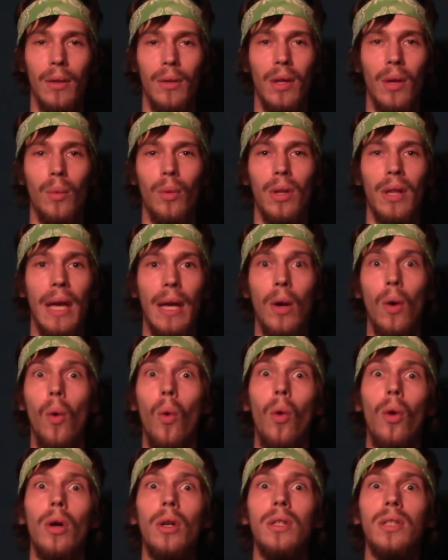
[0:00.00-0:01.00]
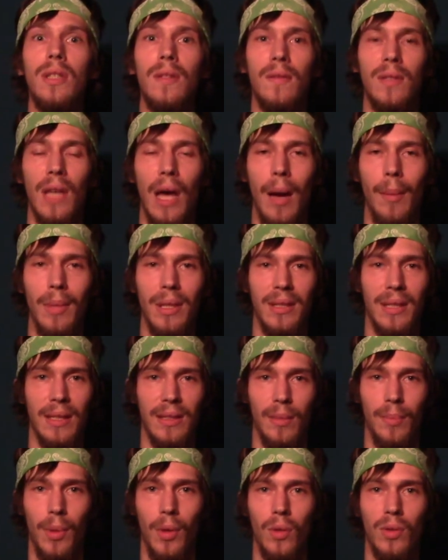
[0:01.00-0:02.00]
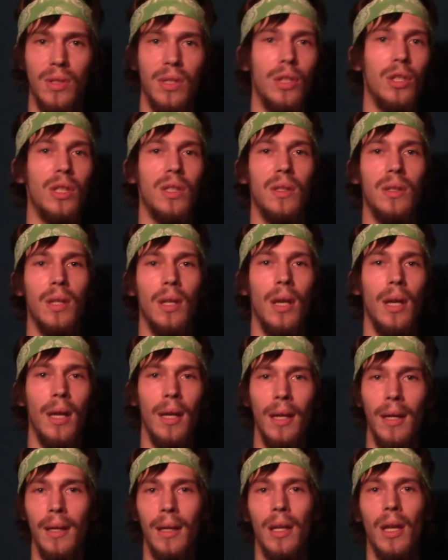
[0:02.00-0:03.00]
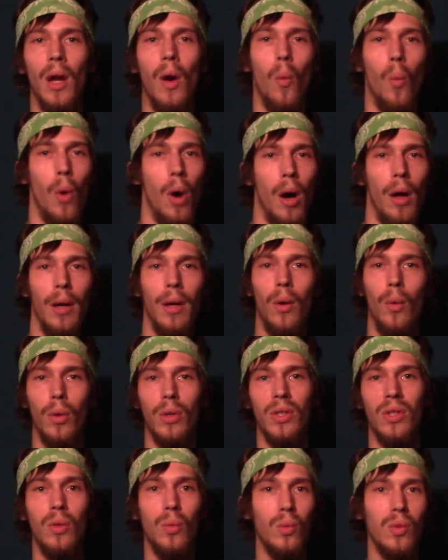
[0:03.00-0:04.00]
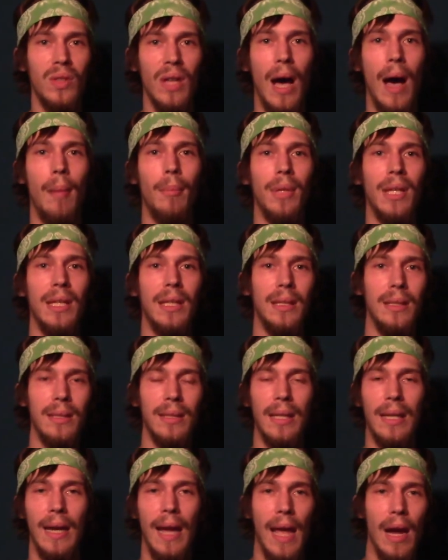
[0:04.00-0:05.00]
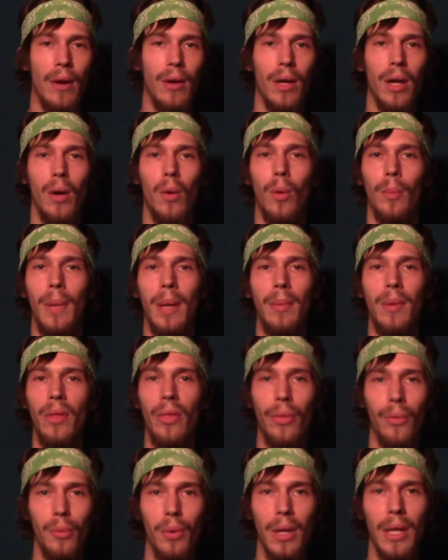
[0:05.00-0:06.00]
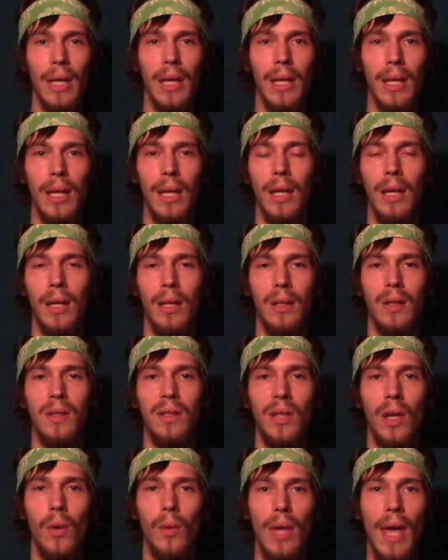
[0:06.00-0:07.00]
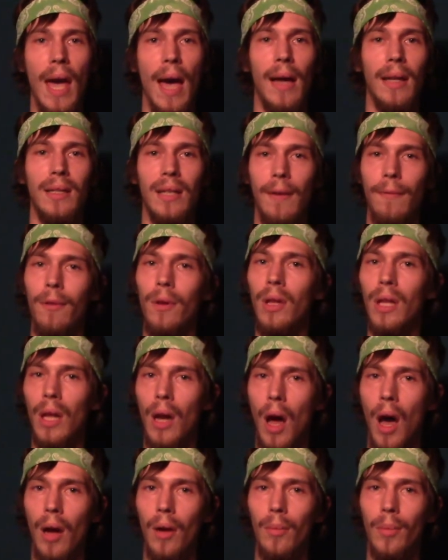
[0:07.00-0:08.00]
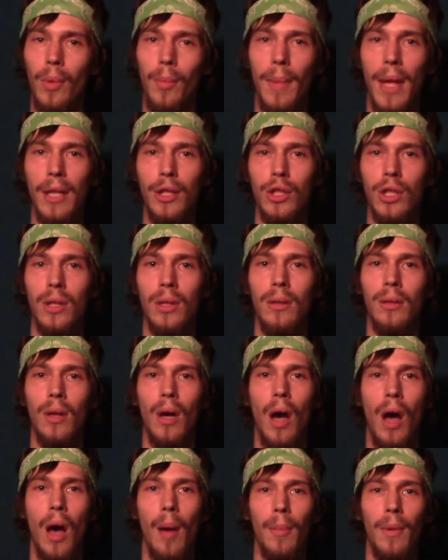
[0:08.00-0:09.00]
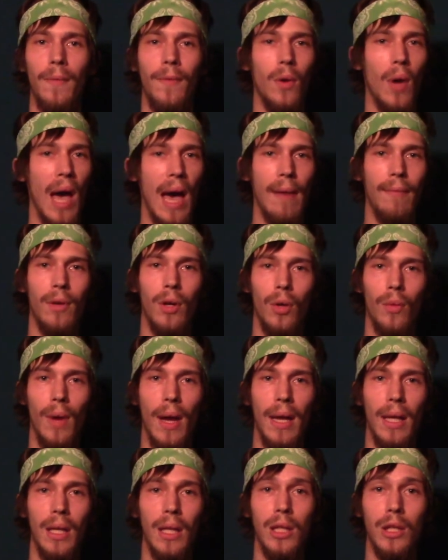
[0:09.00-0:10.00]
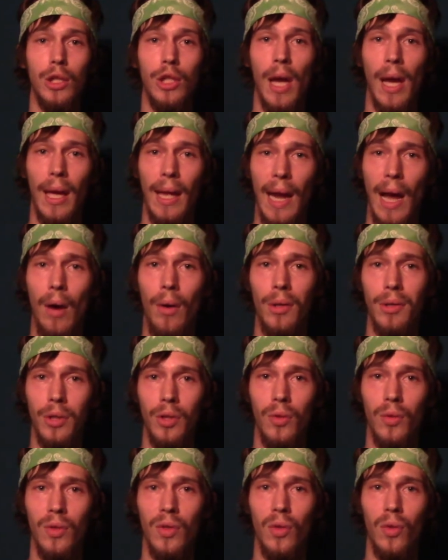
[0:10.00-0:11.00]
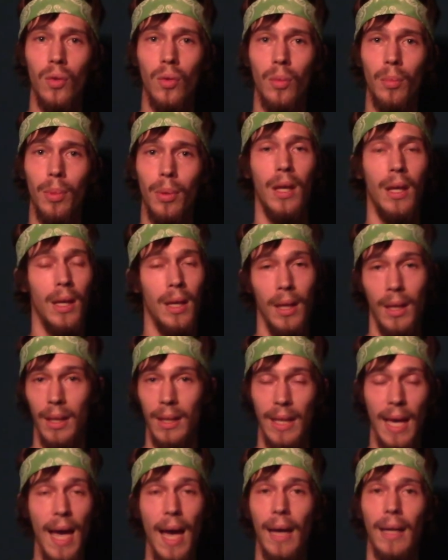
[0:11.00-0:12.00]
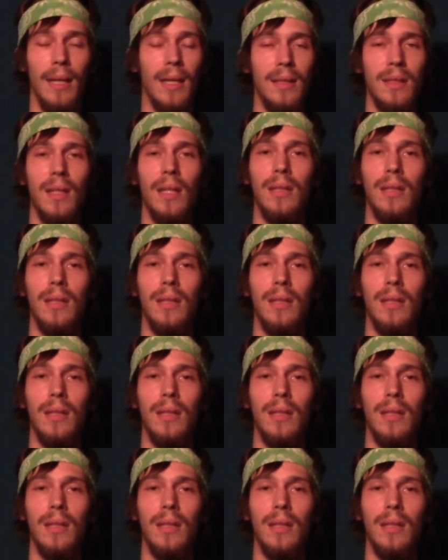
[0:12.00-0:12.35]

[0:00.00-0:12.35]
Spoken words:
there were like hordes of zombies as opposed to just 1 or 2 zombies in an area, or maybe 3. So yeah, definitely an honorable mention. If you haven't already, check it out on YouTube. Yeah, it's